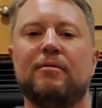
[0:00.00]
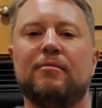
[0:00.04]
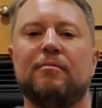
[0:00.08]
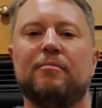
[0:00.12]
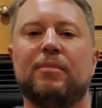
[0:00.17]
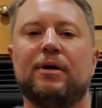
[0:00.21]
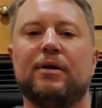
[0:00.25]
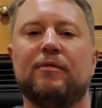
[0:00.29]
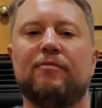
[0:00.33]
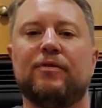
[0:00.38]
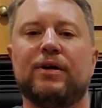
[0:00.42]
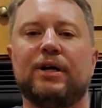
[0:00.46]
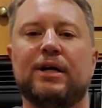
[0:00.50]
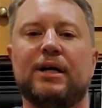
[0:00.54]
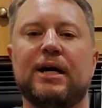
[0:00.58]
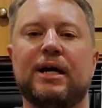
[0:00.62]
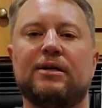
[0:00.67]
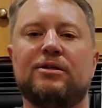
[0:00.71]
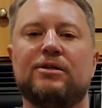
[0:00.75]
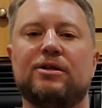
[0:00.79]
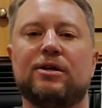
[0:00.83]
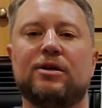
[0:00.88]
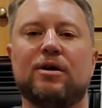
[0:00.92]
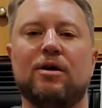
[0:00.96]
if you
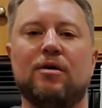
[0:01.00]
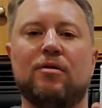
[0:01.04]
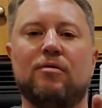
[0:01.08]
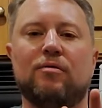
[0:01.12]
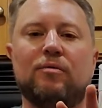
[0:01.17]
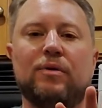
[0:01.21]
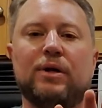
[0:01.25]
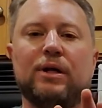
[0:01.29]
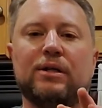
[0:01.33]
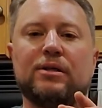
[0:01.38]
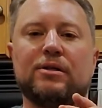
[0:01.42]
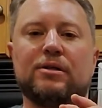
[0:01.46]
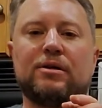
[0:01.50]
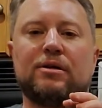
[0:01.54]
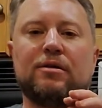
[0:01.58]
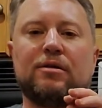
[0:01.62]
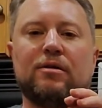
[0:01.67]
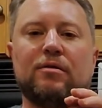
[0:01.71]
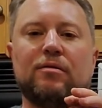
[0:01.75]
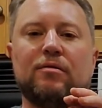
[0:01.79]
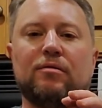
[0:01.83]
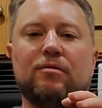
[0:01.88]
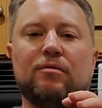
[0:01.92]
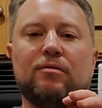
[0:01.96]
catch a cone when it's
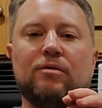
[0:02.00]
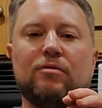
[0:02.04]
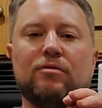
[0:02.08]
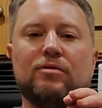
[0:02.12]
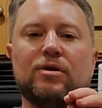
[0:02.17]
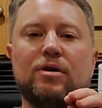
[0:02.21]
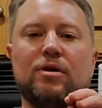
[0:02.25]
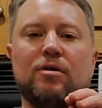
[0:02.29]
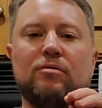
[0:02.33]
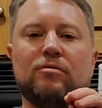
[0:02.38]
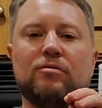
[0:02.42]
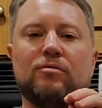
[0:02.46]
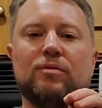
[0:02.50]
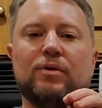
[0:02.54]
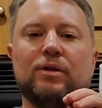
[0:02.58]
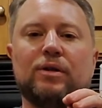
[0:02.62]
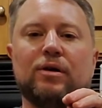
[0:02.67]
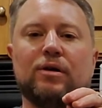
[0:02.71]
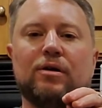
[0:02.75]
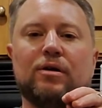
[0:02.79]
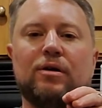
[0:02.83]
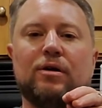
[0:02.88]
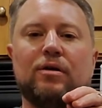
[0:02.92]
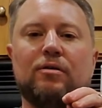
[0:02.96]
those cones when they're
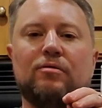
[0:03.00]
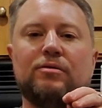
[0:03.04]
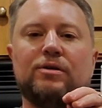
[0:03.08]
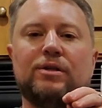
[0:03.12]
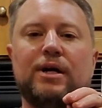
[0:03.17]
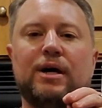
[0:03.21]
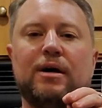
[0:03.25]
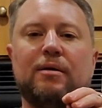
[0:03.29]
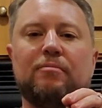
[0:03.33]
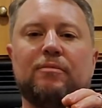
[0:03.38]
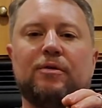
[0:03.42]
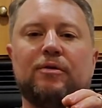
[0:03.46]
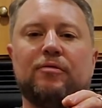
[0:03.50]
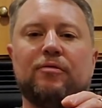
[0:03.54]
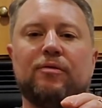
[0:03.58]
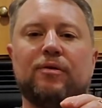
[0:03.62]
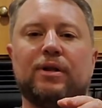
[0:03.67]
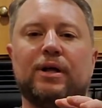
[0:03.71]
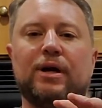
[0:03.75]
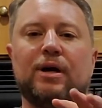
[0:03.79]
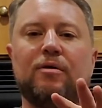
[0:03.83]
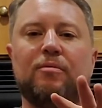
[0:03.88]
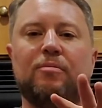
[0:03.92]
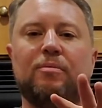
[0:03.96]
closed up before
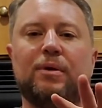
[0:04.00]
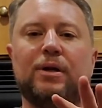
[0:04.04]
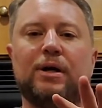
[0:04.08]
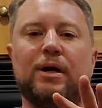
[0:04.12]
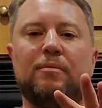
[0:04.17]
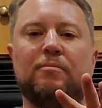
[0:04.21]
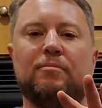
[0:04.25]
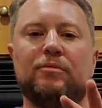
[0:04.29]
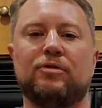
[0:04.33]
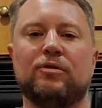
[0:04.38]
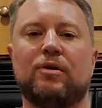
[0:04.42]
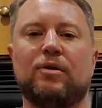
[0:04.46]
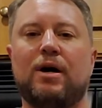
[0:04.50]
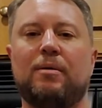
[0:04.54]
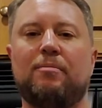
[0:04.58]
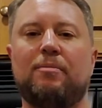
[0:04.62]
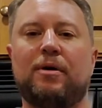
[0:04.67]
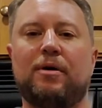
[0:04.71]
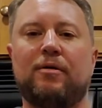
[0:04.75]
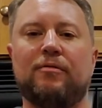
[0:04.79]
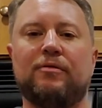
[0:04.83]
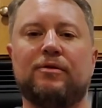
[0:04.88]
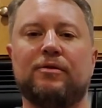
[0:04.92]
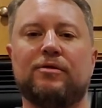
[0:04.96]
they open up and drop
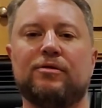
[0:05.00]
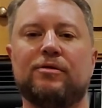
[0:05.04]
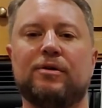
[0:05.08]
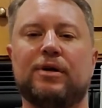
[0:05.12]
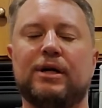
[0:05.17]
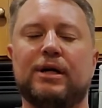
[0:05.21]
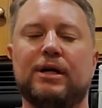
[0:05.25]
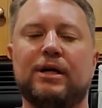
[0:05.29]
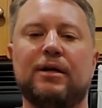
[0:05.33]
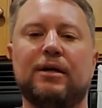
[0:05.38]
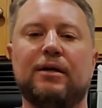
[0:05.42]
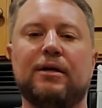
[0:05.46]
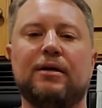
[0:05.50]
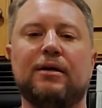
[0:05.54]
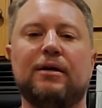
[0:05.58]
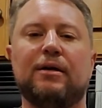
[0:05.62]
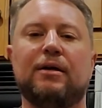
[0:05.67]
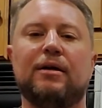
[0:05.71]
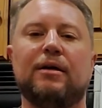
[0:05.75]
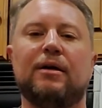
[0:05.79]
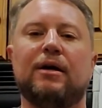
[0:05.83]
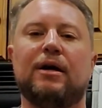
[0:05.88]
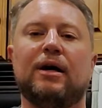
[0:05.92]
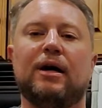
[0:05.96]
off the tree,
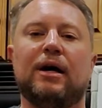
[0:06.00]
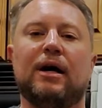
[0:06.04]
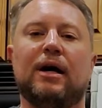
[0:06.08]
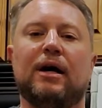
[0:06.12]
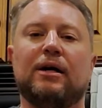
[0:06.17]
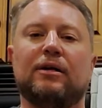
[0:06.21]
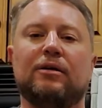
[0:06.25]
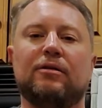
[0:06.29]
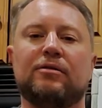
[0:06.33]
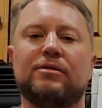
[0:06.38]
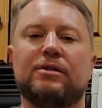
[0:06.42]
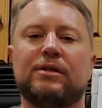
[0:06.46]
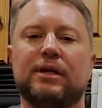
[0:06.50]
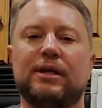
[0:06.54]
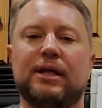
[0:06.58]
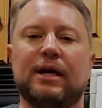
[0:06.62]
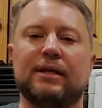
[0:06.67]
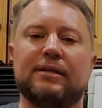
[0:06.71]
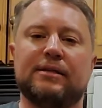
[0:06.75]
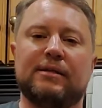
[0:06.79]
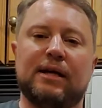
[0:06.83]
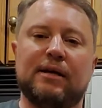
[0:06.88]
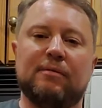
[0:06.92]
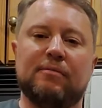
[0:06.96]
you'll see
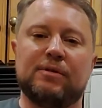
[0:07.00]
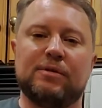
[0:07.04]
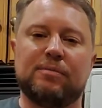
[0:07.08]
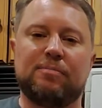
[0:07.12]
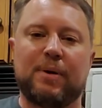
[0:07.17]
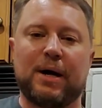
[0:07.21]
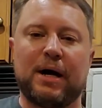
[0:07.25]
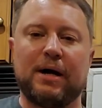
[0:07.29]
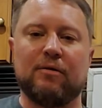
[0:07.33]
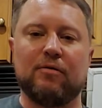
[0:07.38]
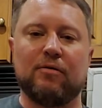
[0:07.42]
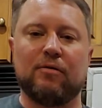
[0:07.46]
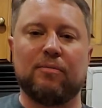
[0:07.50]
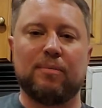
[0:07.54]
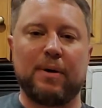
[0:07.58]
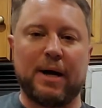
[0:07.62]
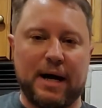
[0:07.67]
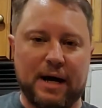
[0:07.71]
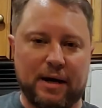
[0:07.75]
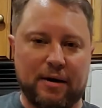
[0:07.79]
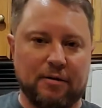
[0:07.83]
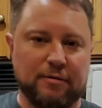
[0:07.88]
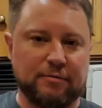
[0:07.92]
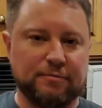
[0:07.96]
that same spiral
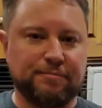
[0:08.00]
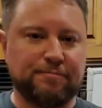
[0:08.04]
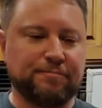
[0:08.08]
pattern.